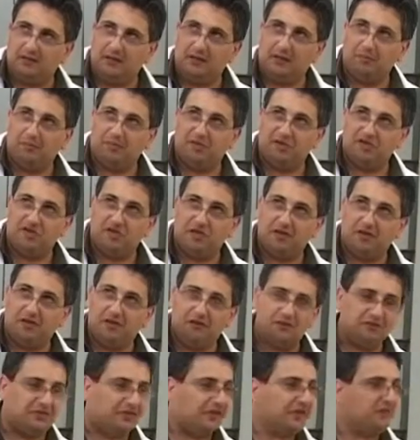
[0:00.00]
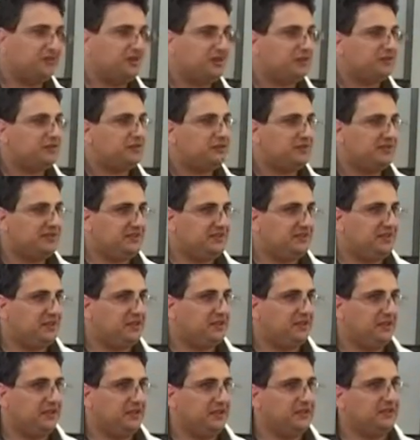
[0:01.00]
temperature around 520
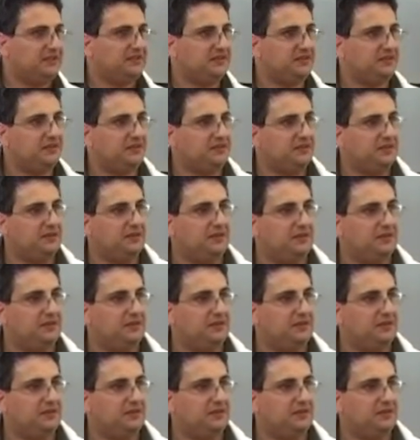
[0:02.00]
degrees